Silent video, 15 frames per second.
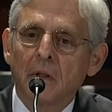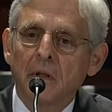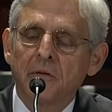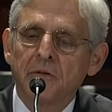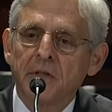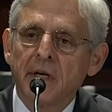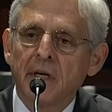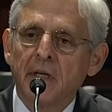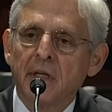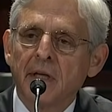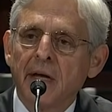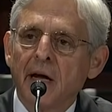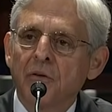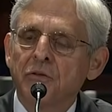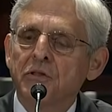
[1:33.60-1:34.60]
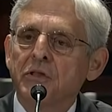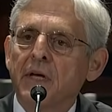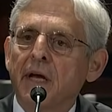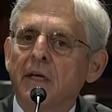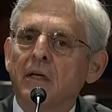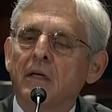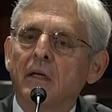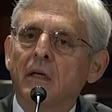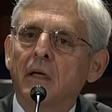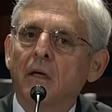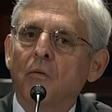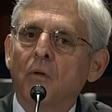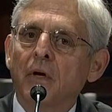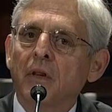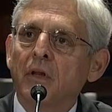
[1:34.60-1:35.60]
said at the outset,
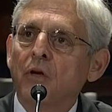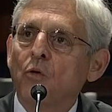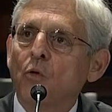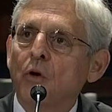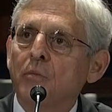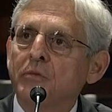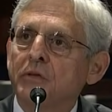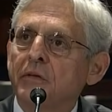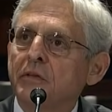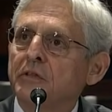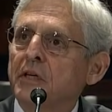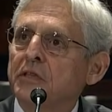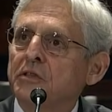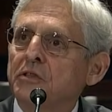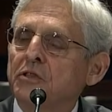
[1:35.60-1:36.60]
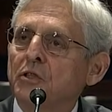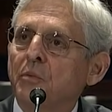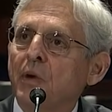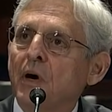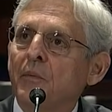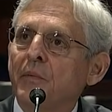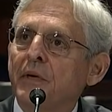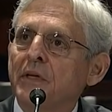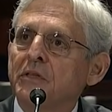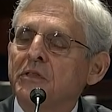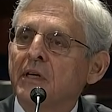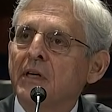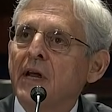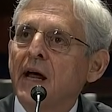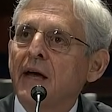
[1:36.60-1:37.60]
one of the norms of the Justice Department is
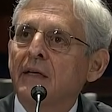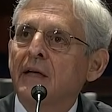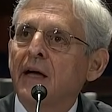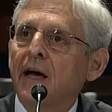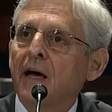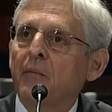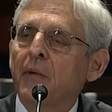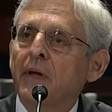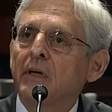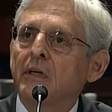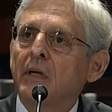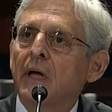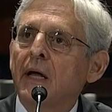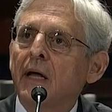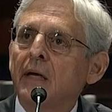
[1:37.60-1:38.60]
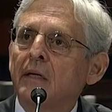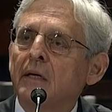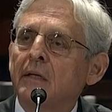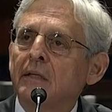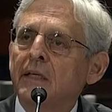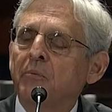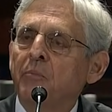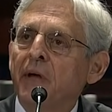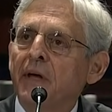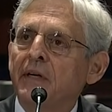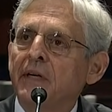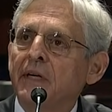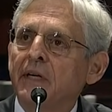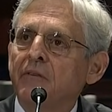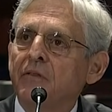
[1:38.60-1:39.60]
to not comment on
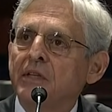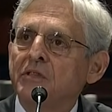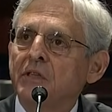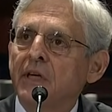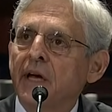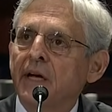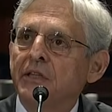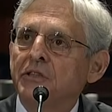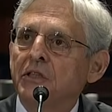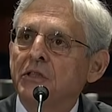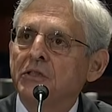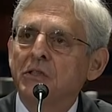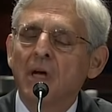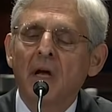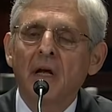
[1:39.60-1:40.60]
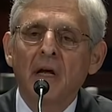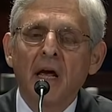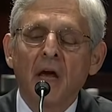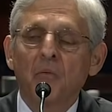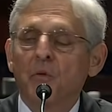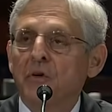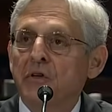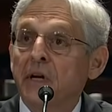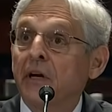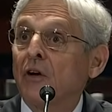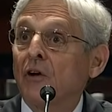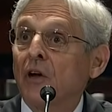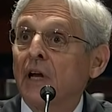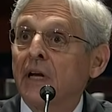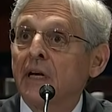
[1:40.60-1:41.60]
impending investigations, and
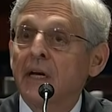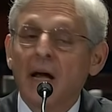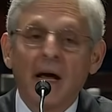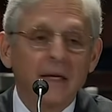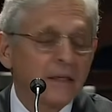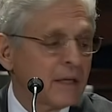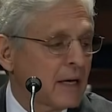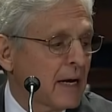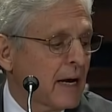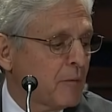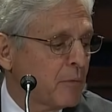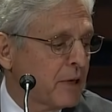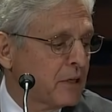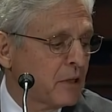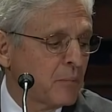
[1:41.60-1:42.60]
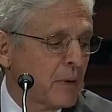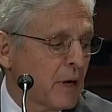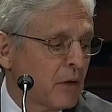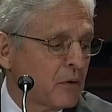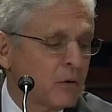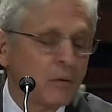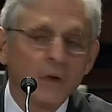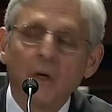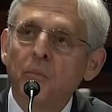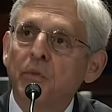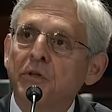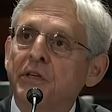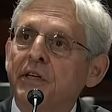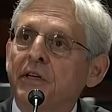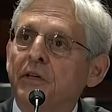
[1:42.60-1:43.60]
particularly not to comment about
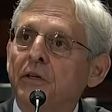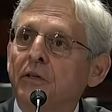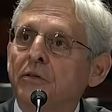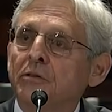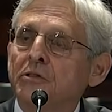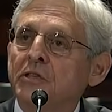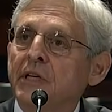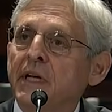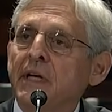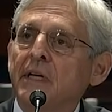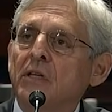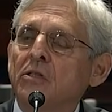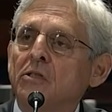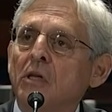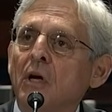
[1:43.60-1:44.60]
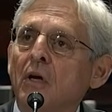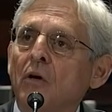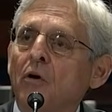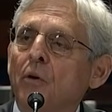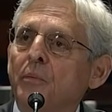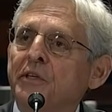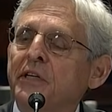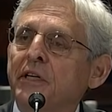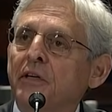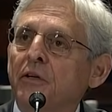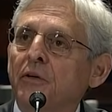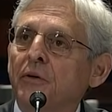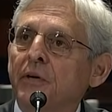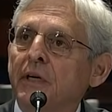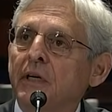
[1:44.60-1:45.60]
particular scenes or
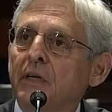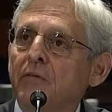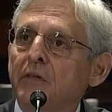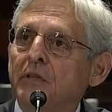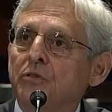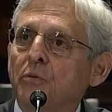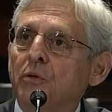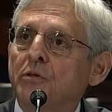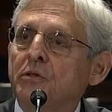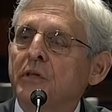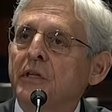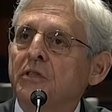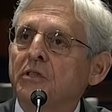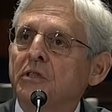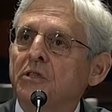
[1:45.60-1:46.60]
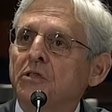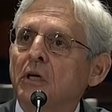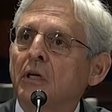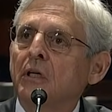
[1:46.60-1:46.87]
particular individuals. This okay,